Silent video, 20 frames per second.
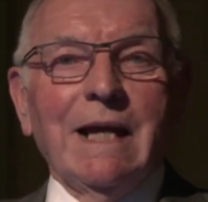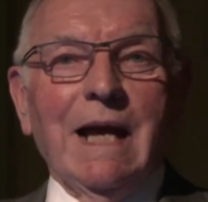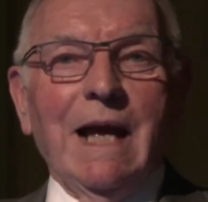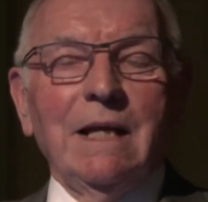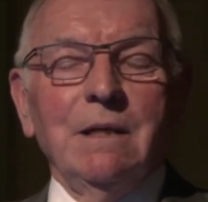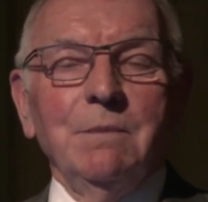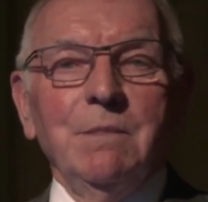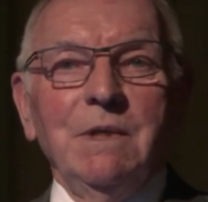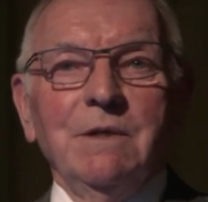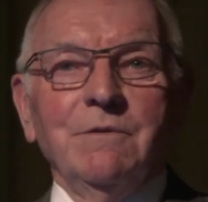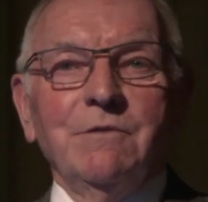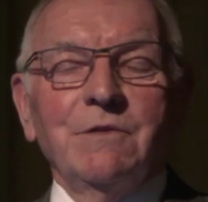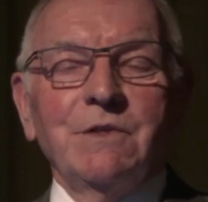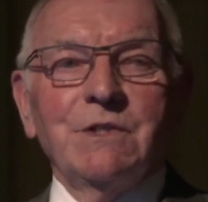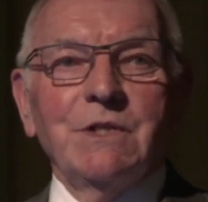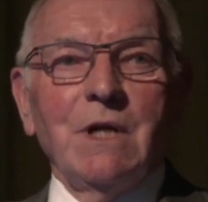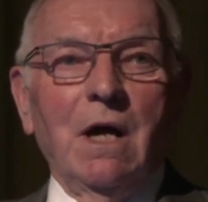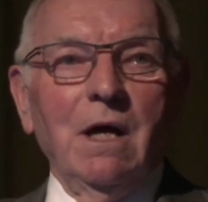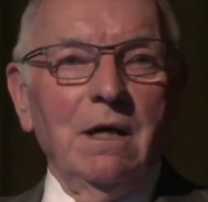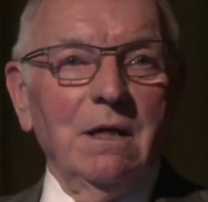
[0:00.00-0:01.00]
Academy of
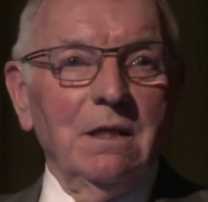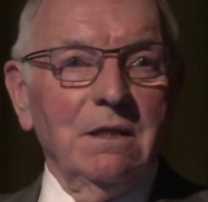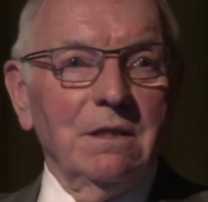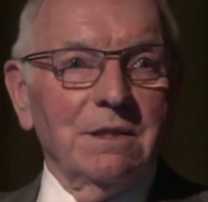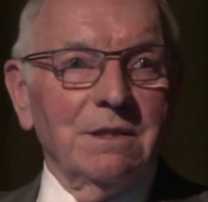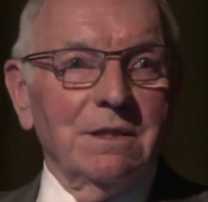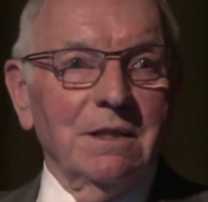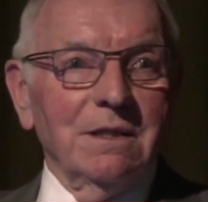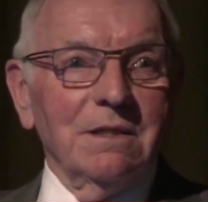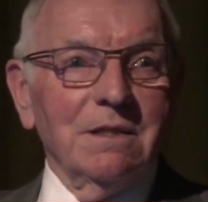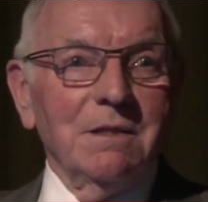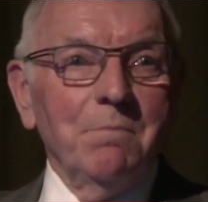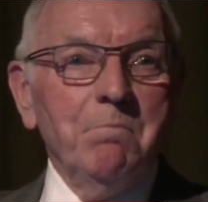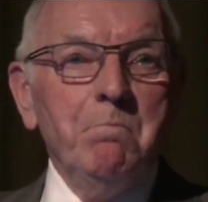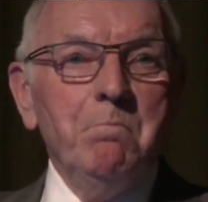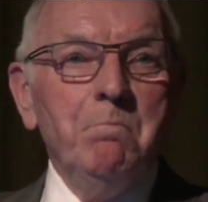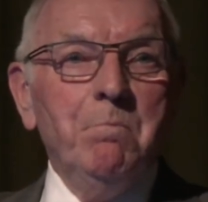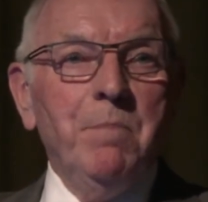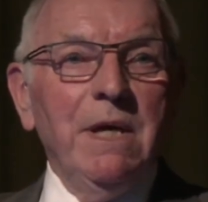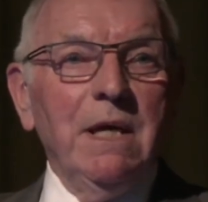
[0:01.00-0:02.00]
Sciences
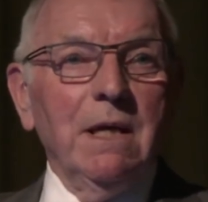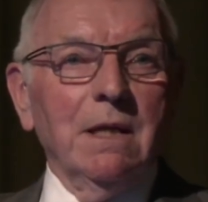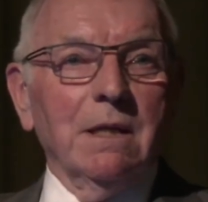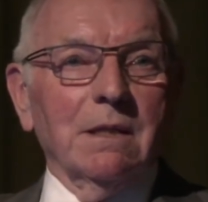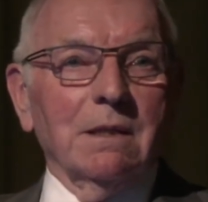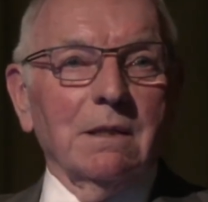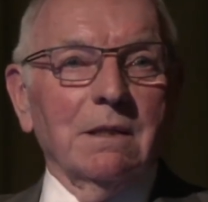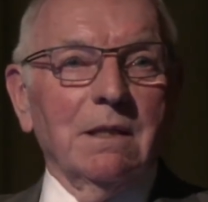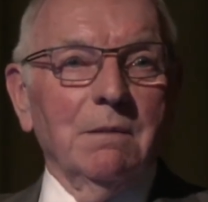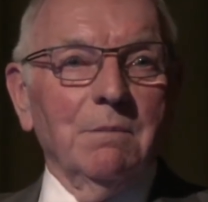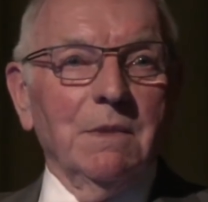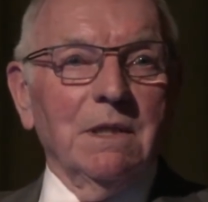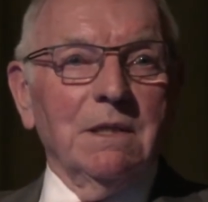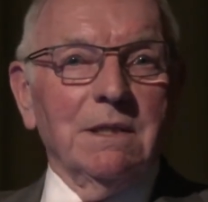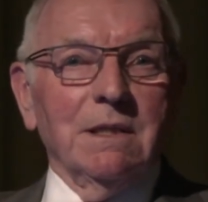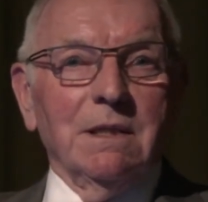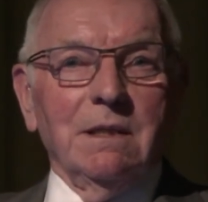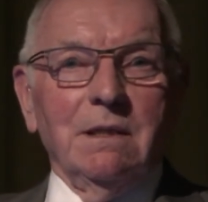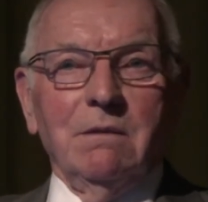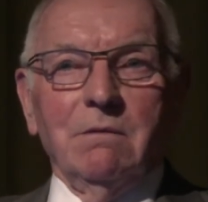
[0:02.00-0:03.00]
Beer Committee,